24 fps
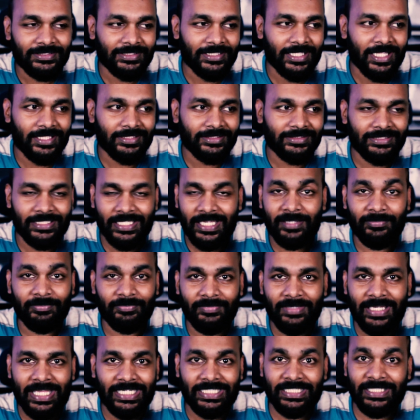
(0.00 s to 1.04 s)
that they're
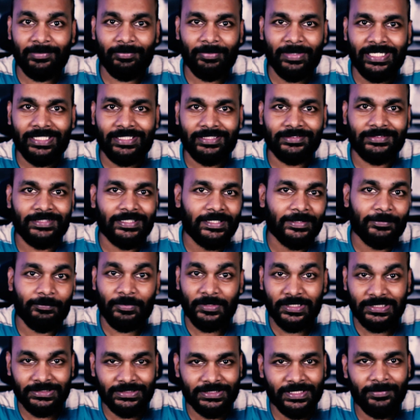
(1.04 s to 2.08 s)
any better than a
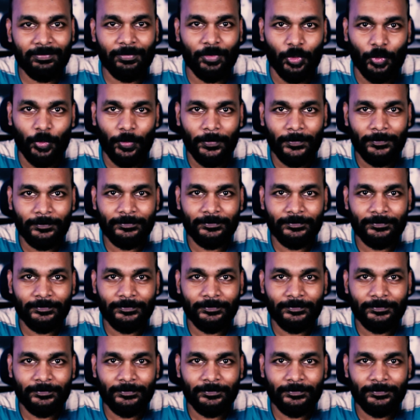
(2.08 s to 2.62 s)
placebo.